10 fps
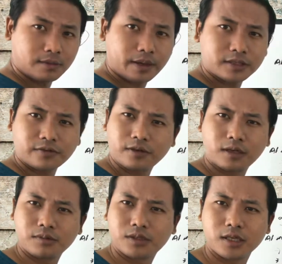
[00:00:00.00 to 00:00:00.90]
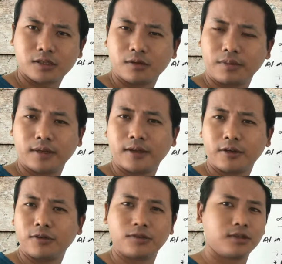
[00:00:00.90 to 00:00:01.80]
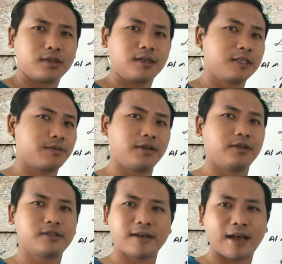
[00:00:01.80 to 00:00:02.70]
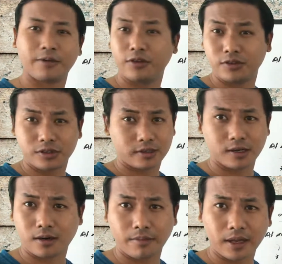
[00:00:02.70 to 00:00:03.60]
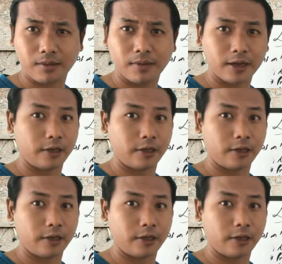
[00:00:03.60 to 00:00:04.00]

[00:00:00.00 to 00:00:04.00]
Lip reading: Passive incomes does not mean that you do not spend your time and you just start making money.